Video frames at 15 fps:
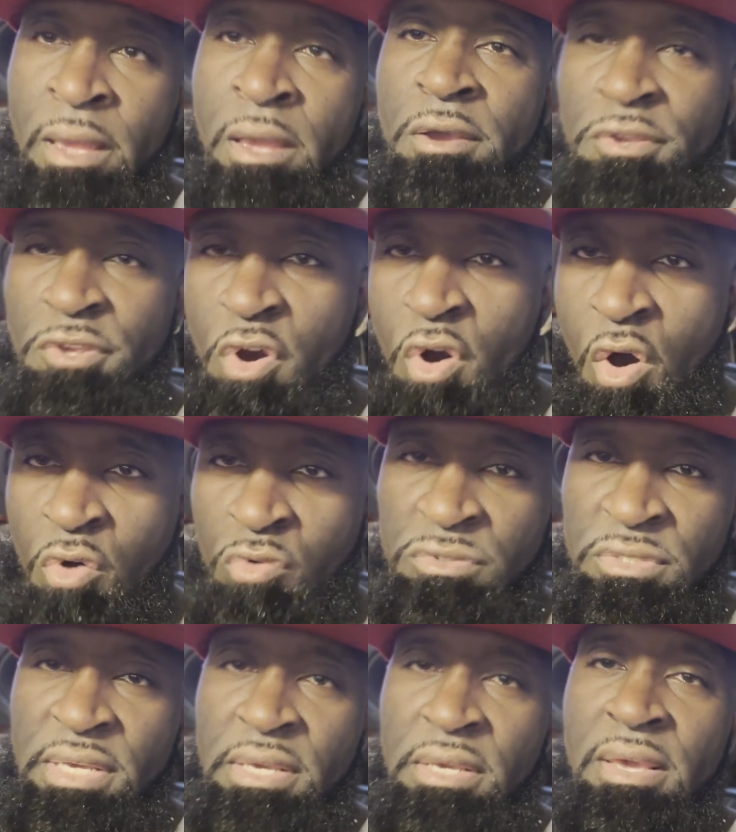Your
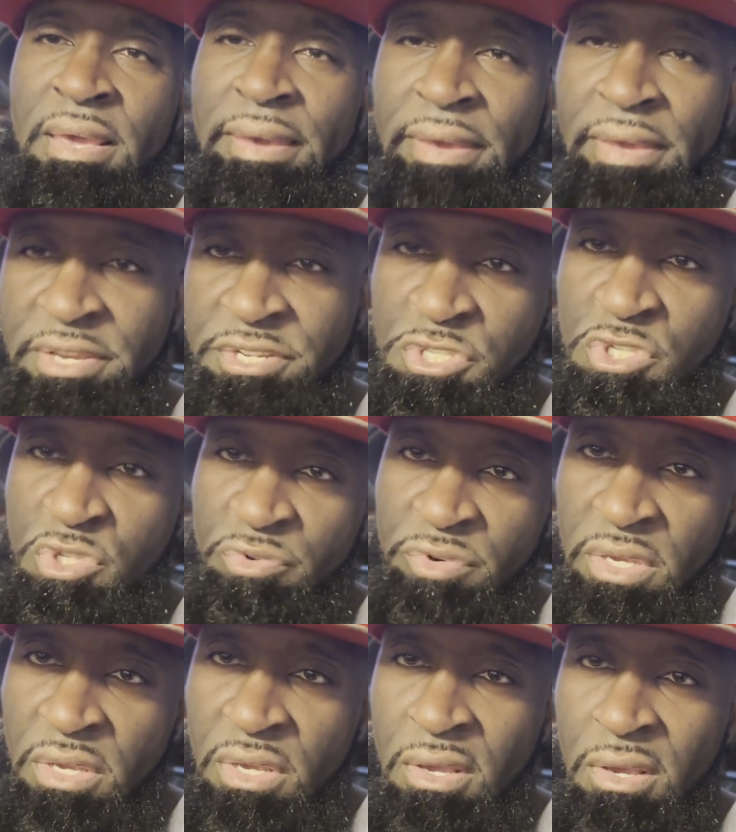only
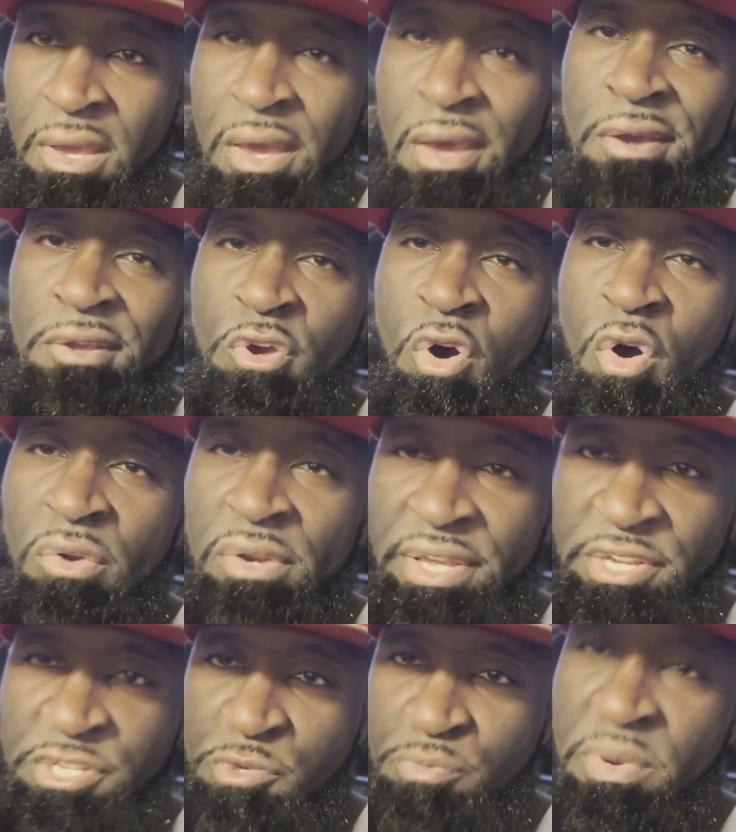history and your only
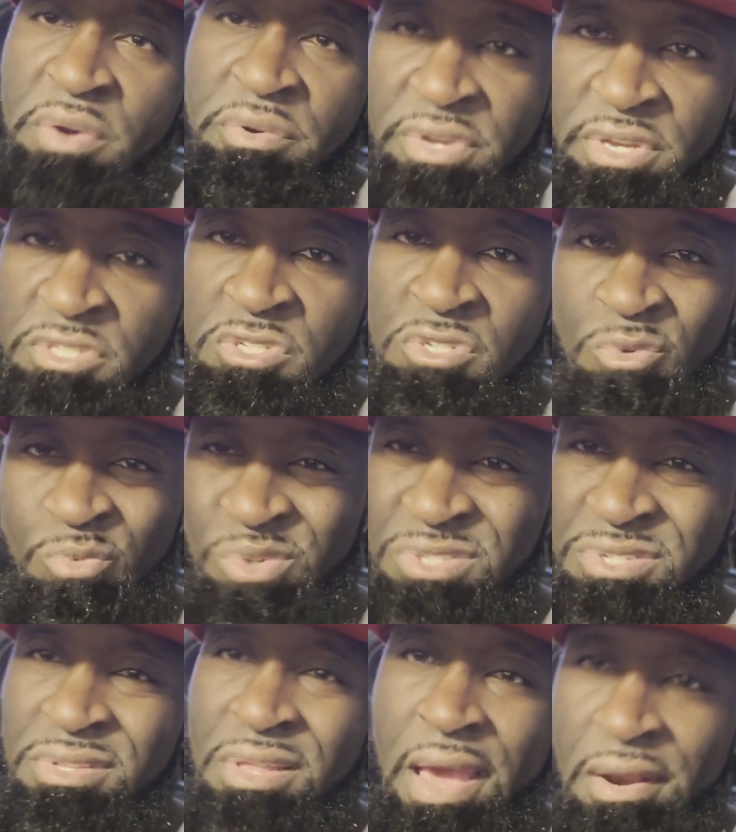experience
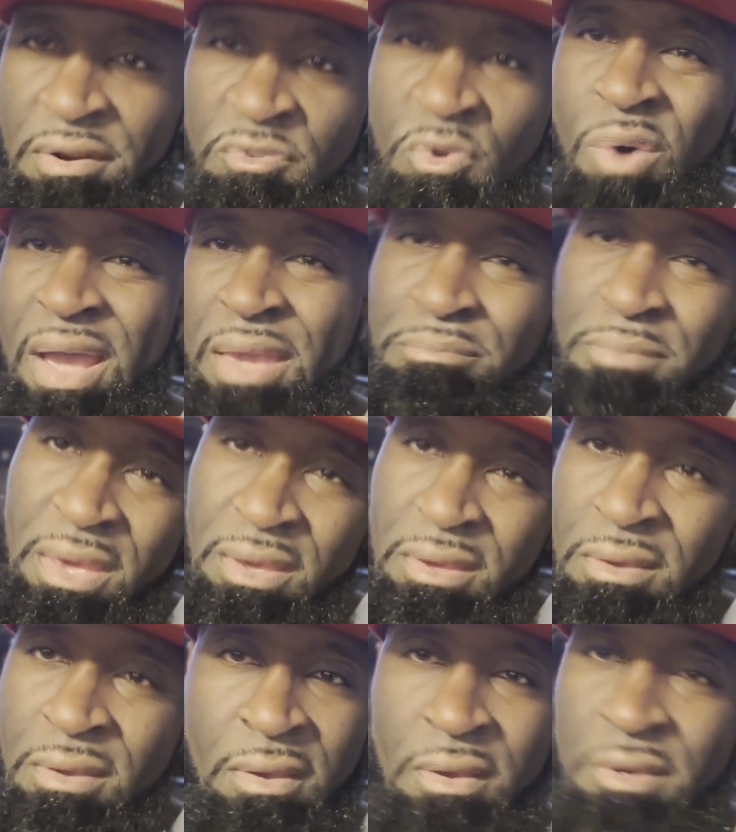was that of a white man.
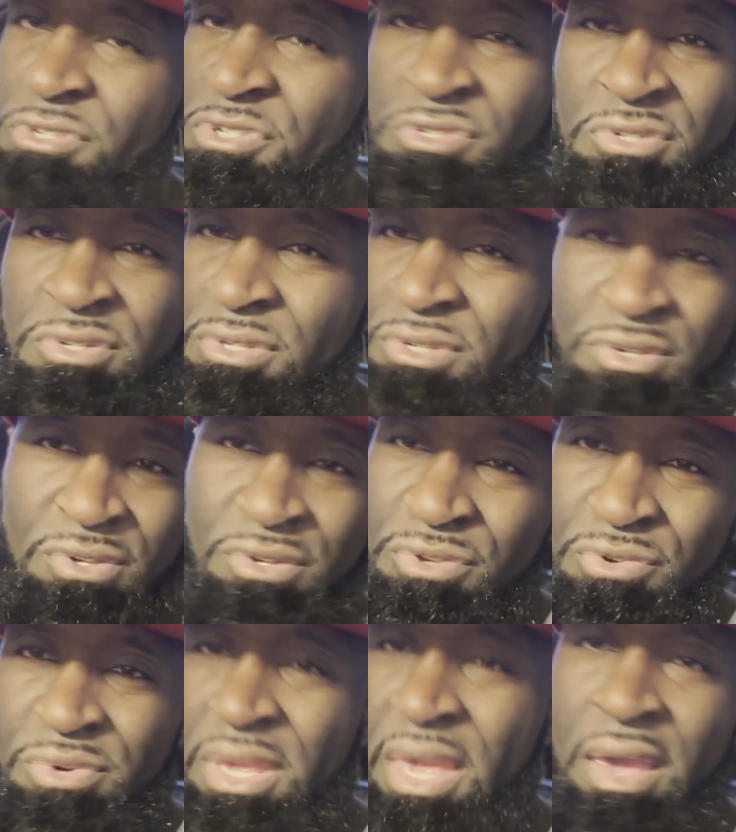So you,
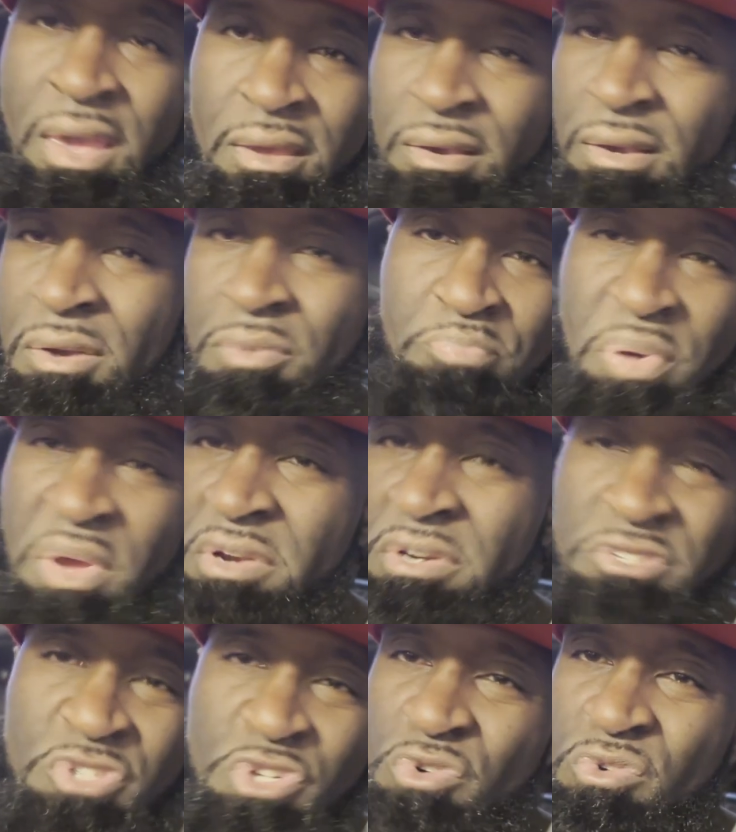you can't compare
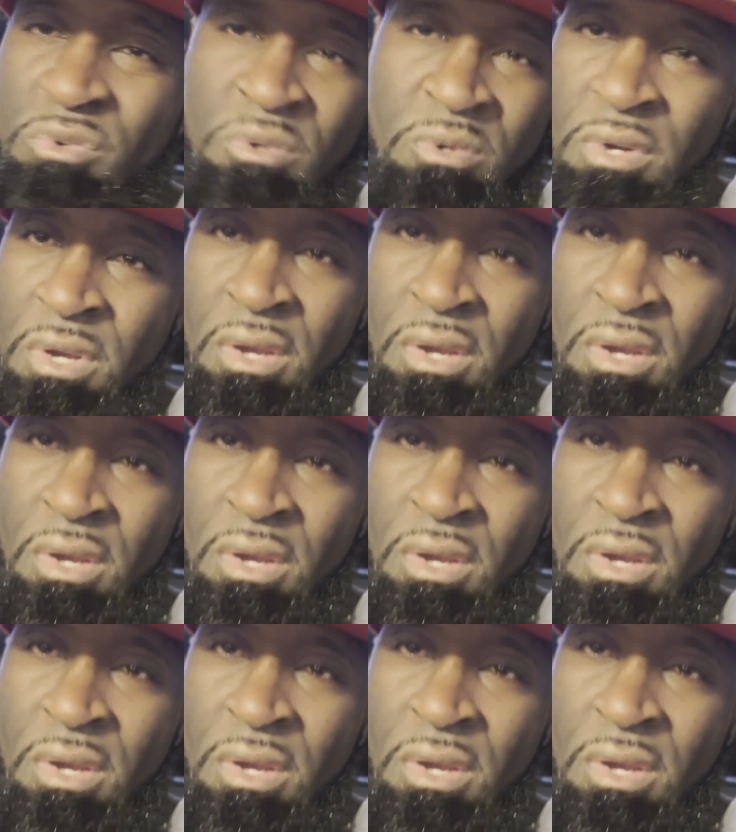the two.